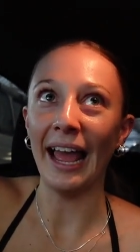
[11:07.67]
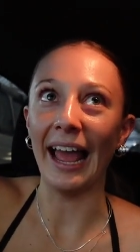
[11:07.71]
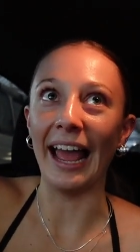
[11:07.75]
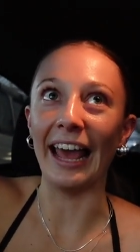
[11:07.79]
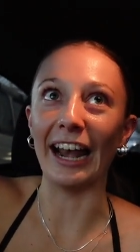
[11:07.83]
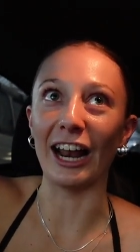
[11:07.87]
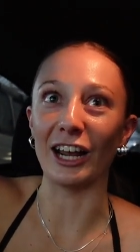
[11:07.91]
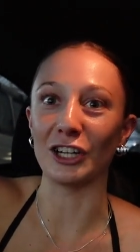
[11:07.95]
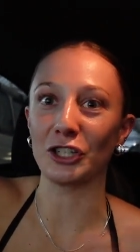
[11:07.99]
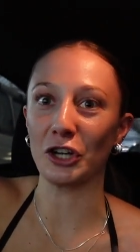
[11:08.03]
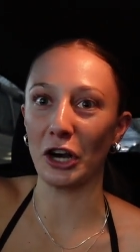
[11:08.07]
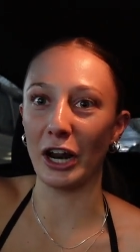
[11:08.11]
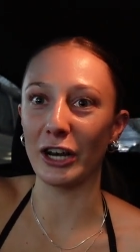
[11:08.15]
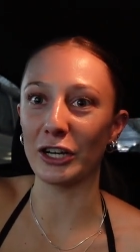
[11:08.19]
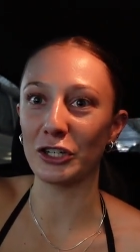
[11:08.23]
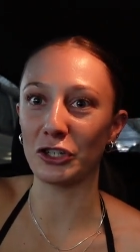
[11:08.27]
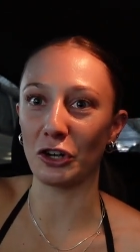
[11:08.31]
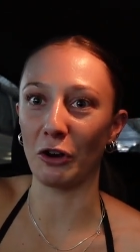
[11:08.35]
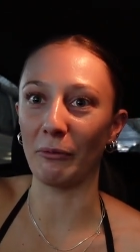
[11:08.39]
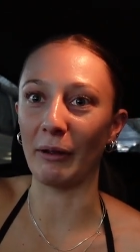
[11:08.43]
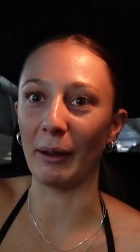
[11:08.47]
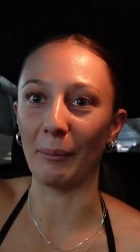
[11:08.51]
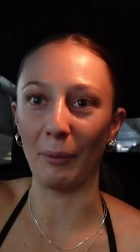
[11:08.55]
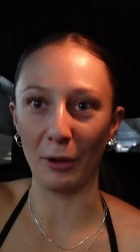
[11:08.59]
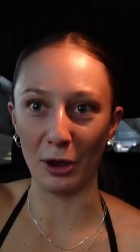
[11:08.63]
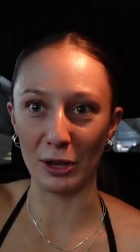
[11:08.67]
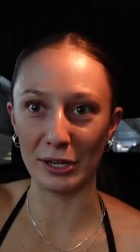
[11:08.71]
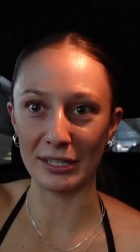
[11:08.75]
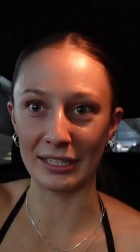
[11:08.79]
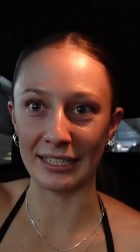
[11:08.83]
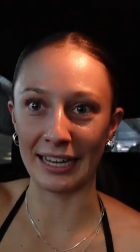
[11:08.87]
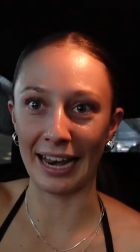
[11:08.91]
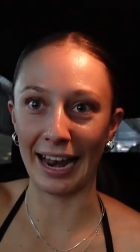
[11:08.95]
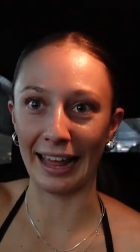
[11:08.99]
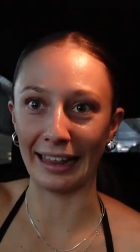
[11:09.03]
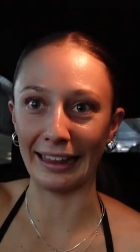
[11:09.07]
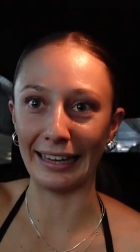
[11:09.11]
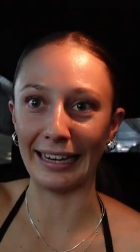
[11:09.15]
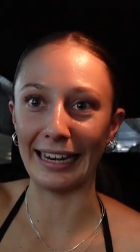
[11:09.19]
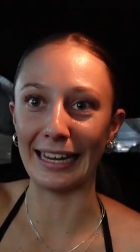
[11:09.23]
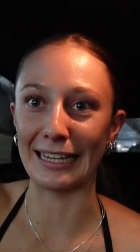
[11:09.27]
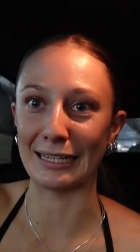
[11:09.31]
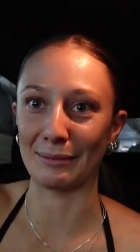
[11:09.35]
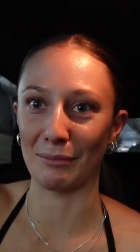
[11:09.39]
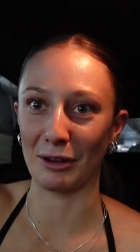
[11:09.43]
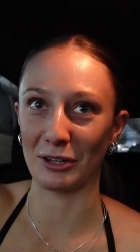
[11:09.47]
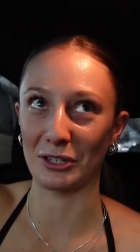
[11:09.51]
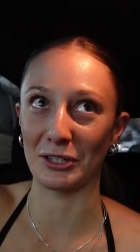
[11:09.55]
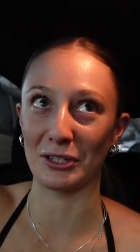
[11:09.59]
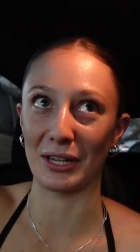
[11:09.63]
and I try to show my personality
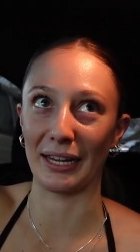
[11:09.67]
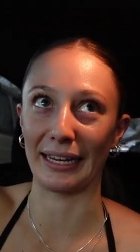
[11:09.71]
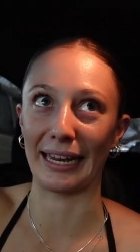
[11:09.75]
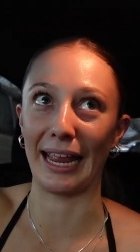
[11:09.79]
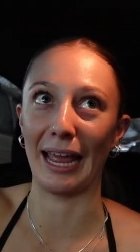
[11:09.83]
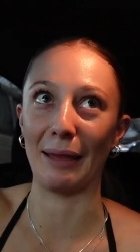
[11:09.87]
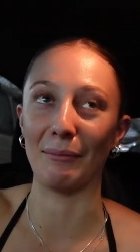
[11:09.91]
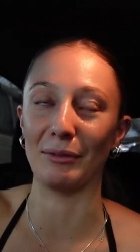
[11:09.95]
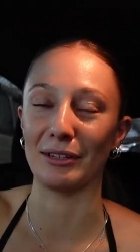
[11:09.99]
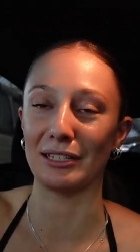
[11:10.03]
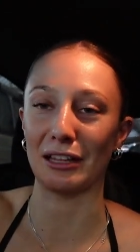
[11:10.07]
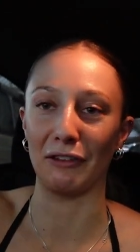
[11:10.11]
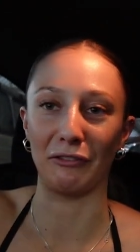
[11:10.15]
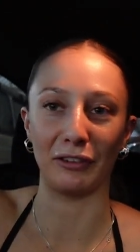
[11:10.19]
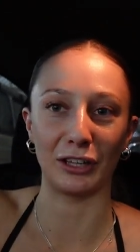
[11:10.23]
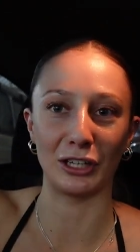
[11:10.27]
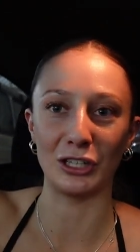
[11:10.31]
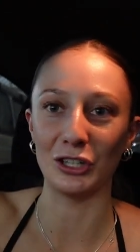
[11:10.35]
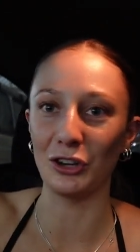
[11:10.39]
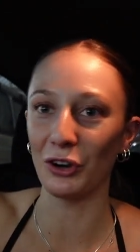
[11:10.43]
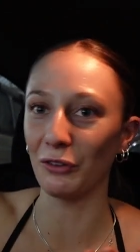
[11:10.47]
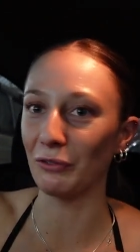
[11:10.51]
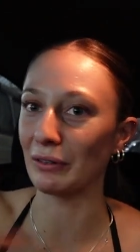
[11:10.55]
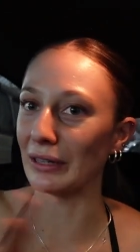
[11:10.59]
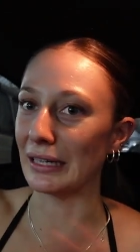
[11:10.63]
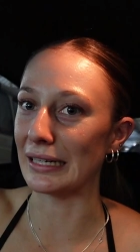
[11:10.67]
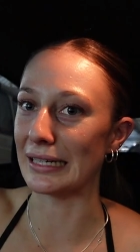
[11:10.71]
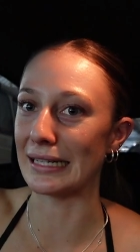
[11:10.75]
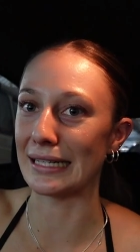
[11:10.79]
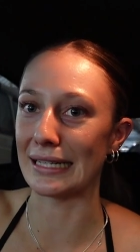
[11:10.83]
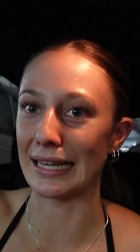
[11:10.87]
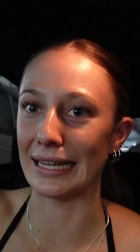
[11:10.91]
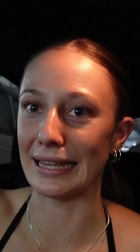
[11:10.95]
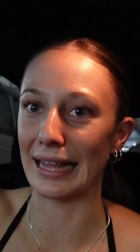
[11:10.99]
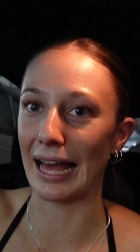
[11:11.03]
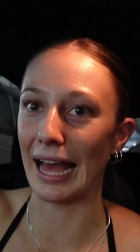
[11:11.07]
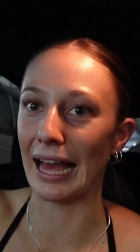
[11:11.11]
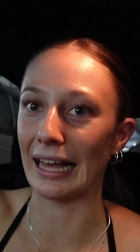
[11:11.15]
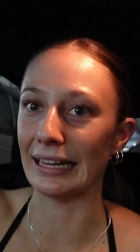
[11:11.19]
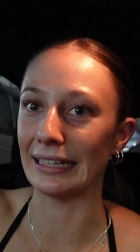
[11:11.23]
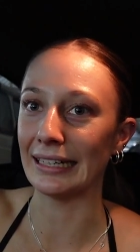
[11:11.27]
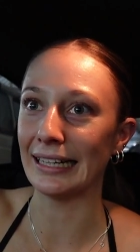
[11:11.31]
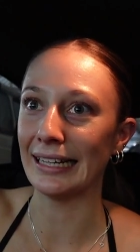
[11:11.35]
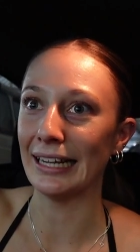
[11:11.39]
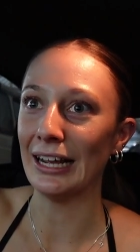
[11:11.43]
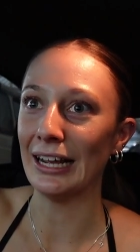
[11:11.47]
as much as I can because I feel like you don't really see that